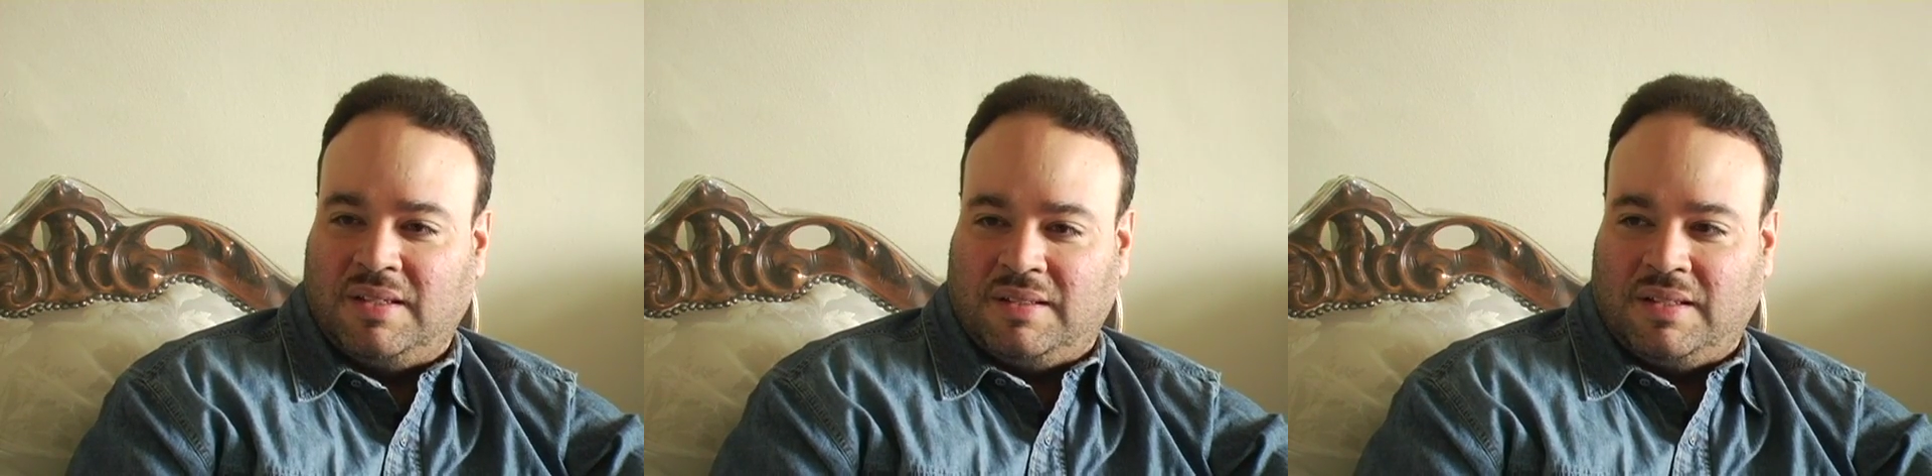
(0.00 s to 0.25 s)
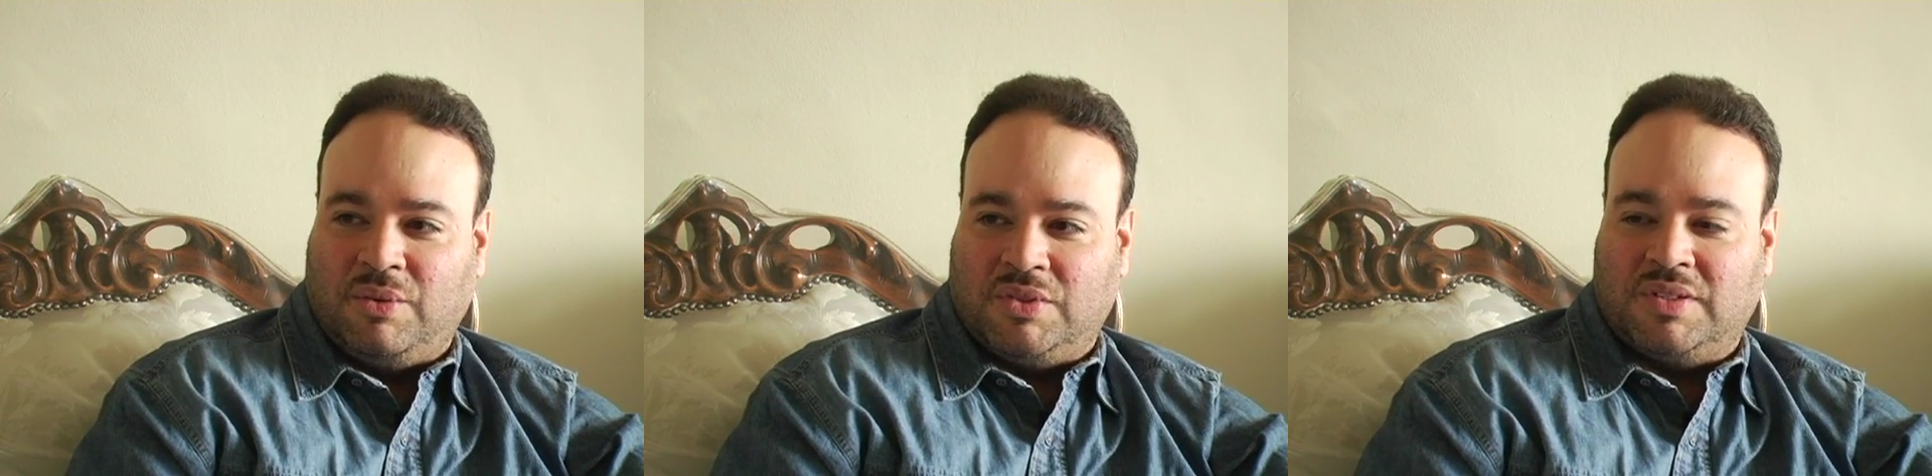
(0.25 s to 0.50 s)

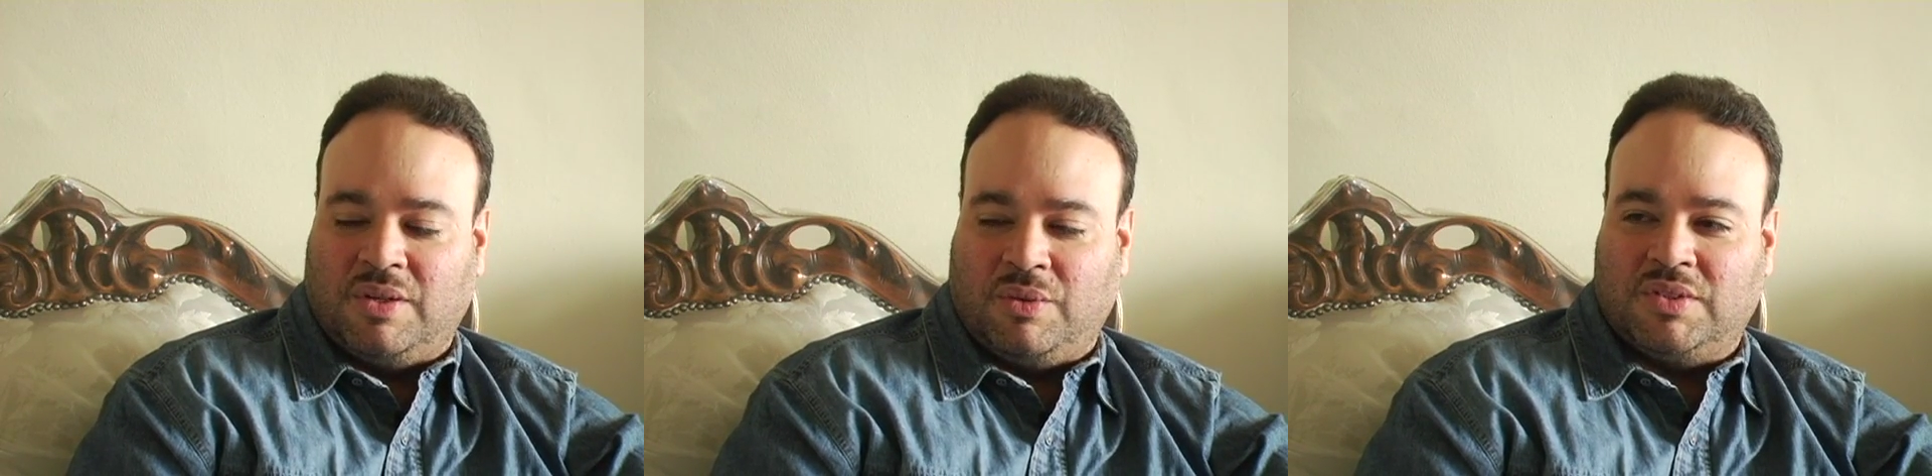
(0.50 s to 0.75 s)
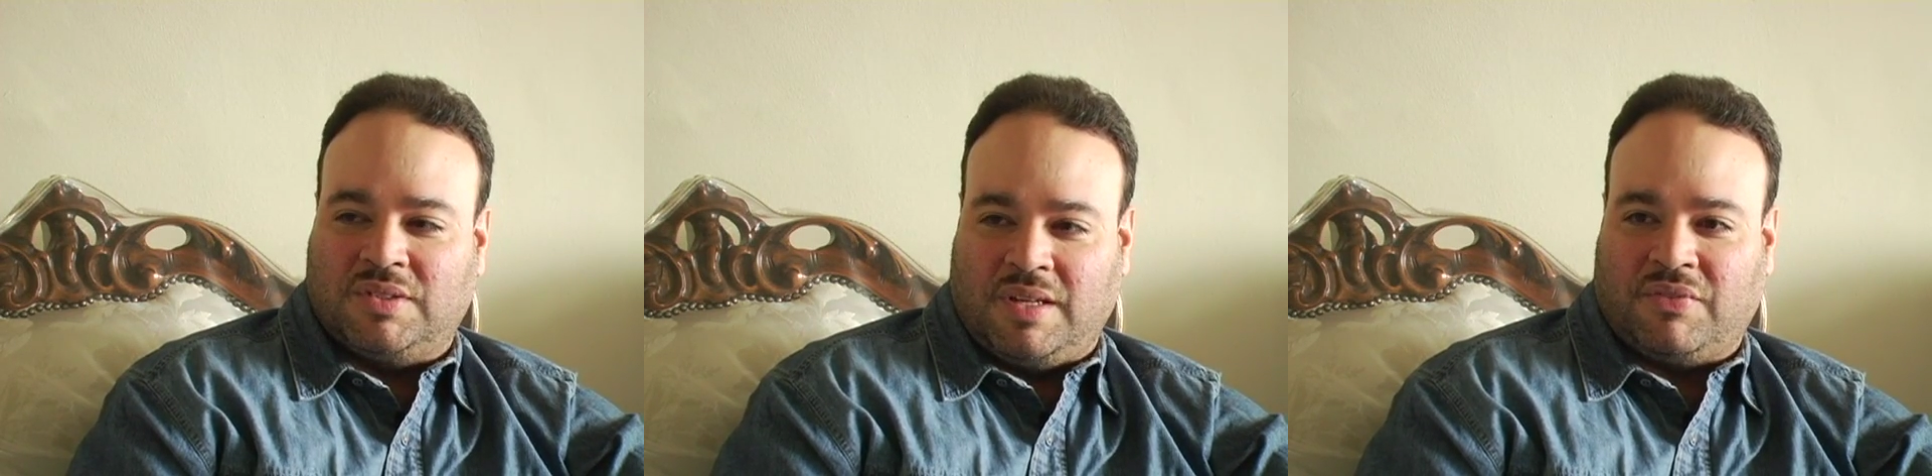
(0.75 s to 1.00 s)
there
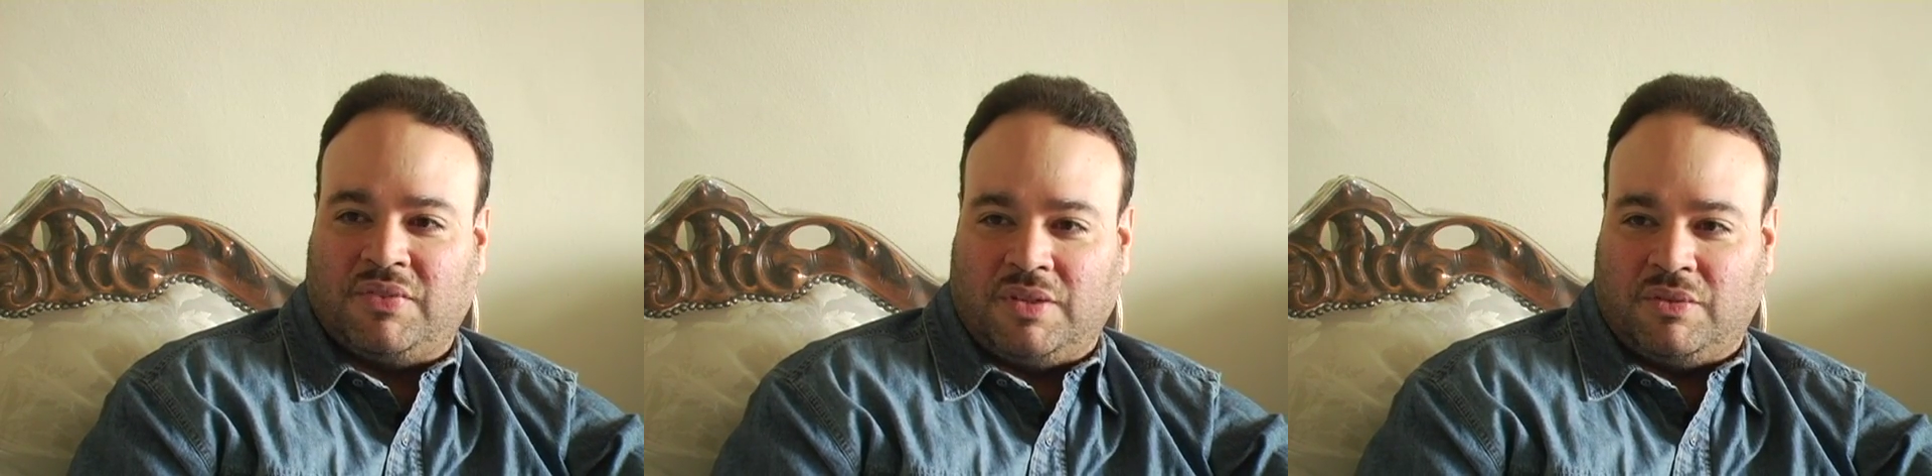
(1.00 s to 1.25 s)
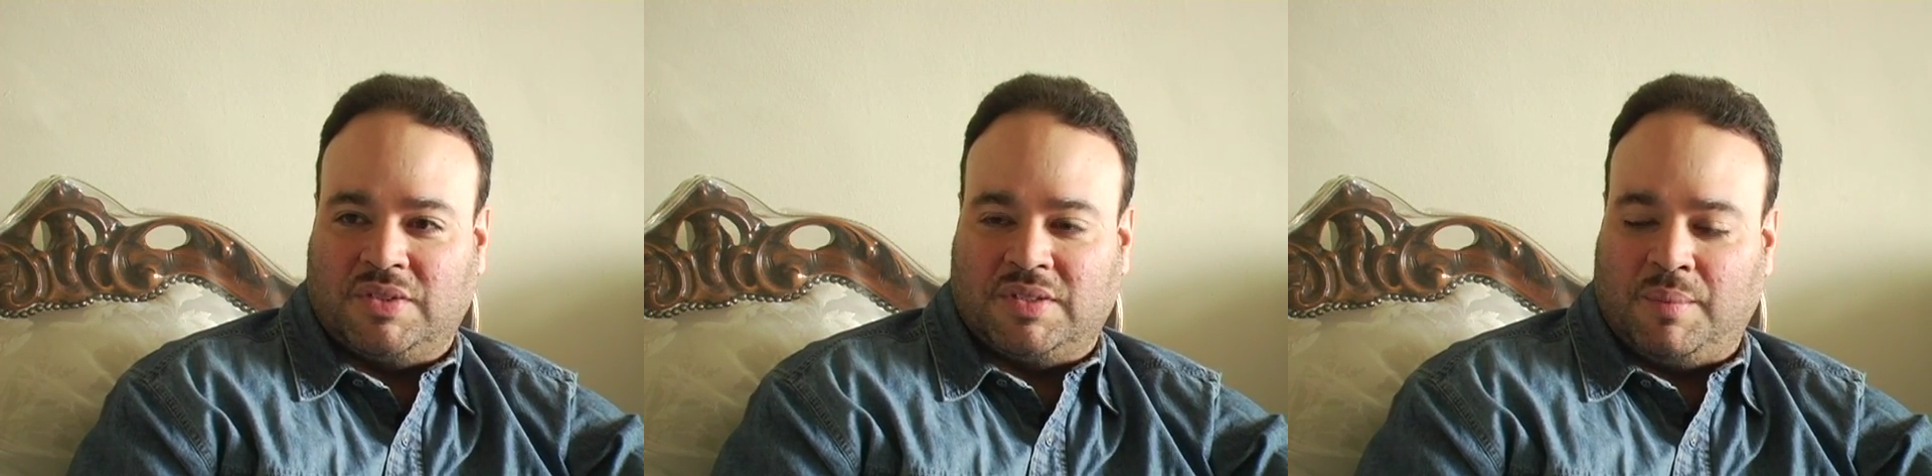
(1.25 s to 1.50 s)
was definitely a
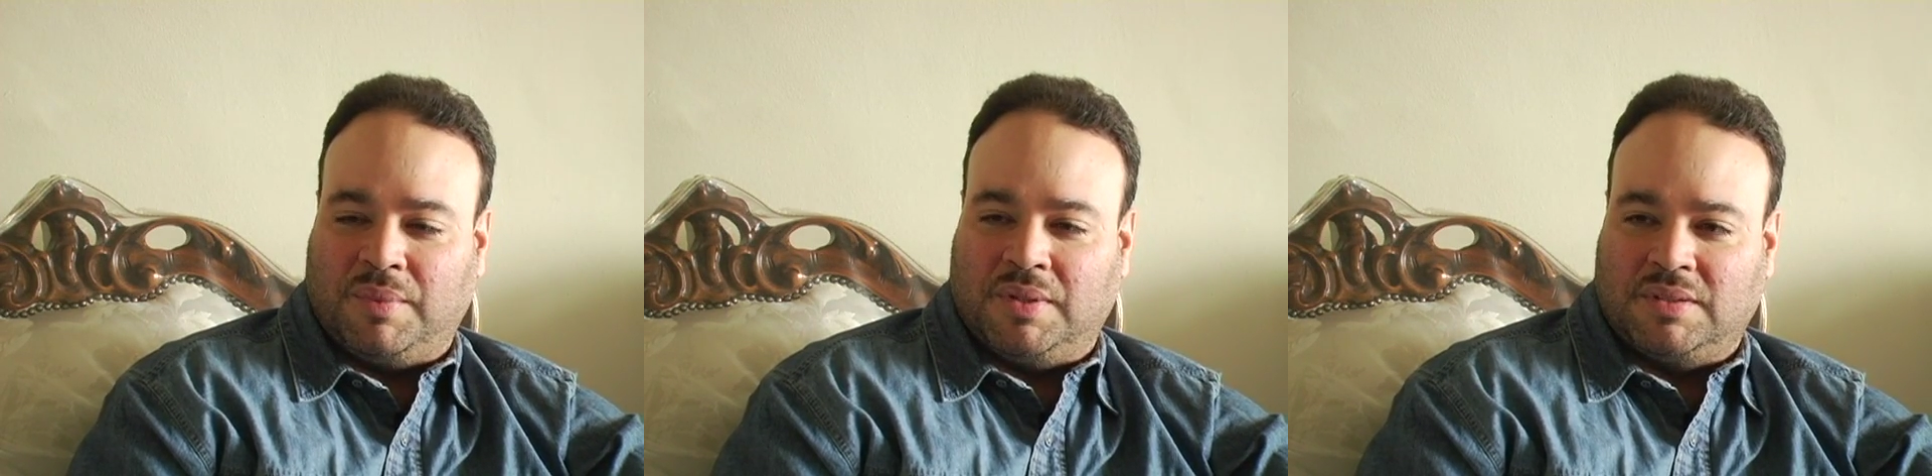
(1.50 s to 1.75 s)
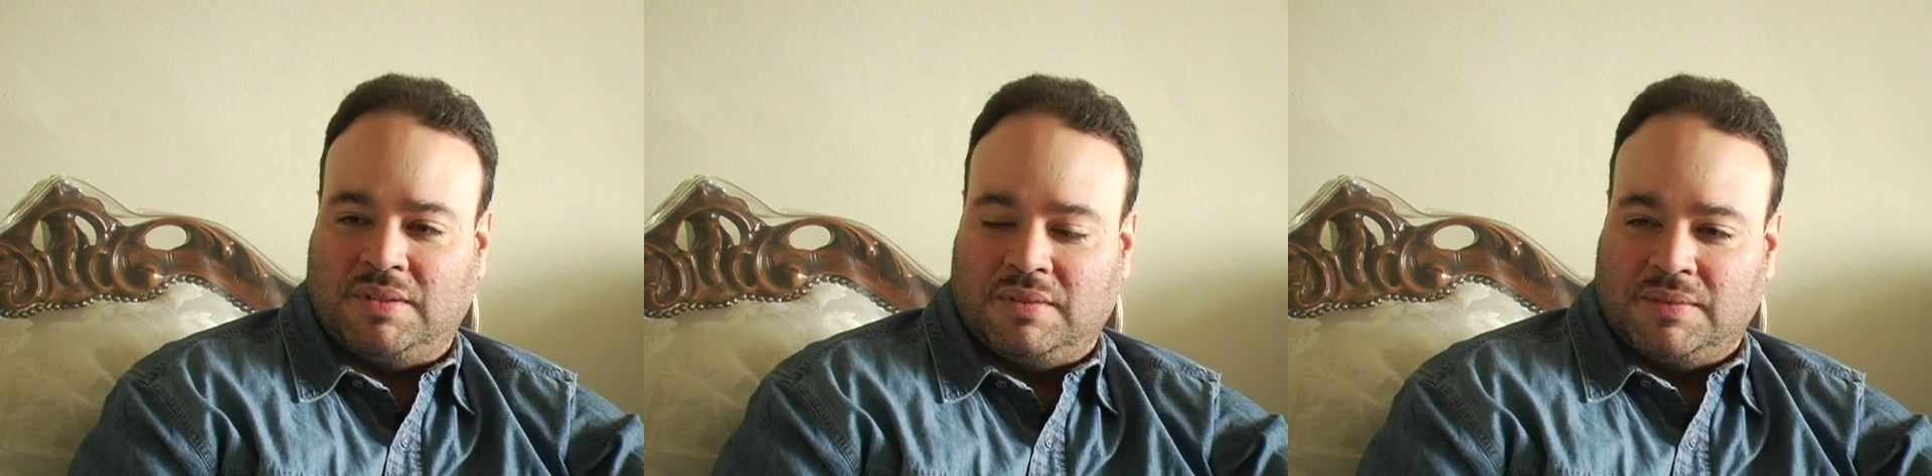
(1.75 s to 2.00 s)

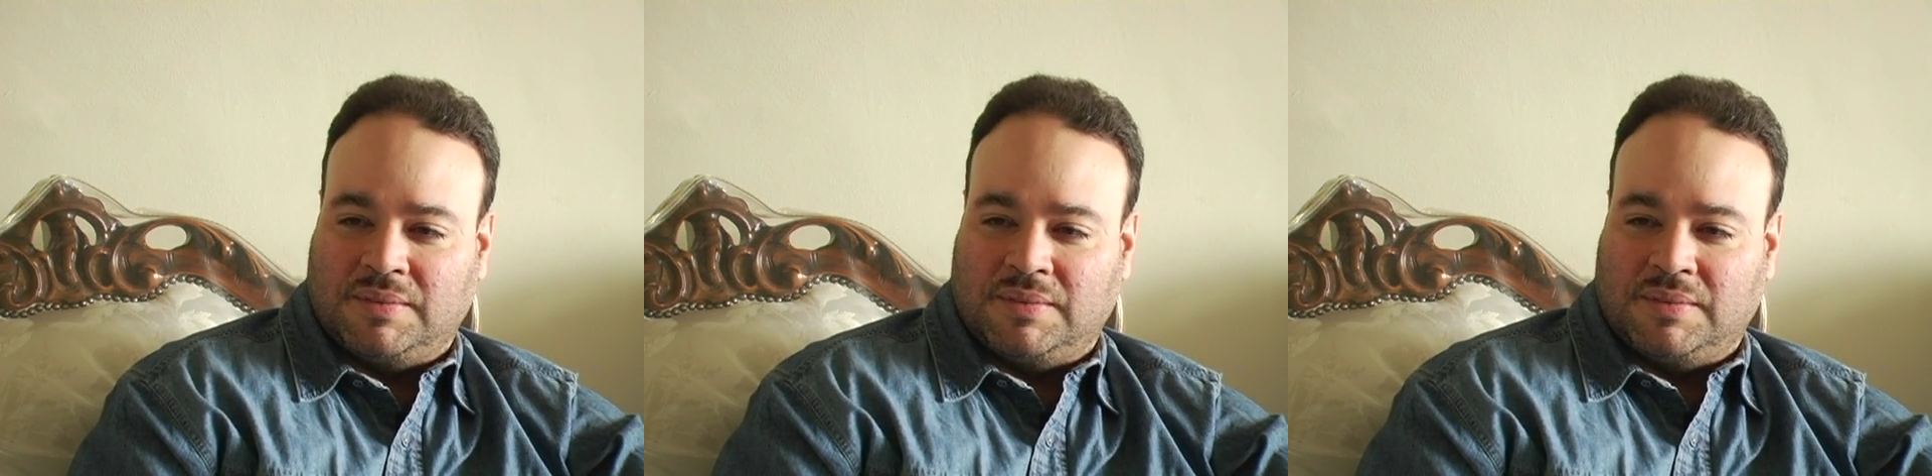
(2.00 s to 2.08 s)
resemblance.